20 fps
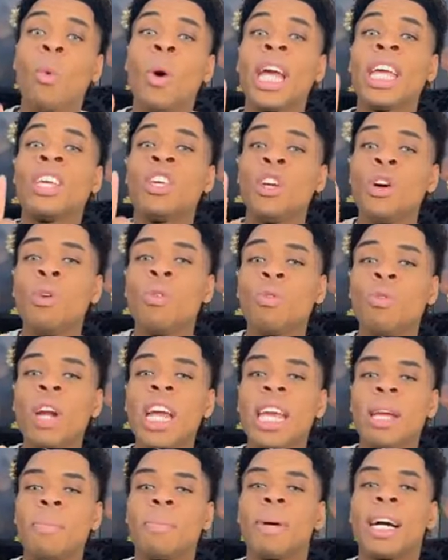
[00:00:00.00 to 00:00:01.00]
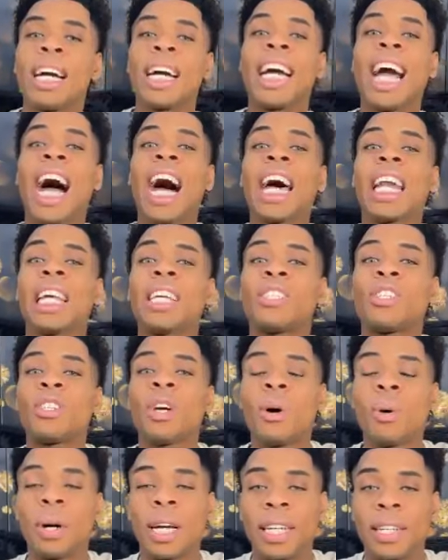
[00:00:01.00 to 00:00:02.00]
When you reap, God is
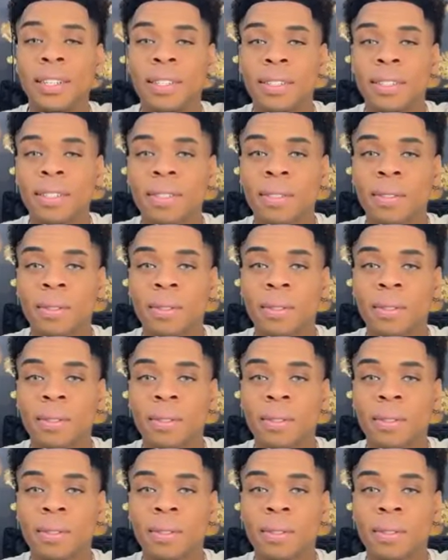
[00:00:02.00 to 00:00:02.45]
sowing.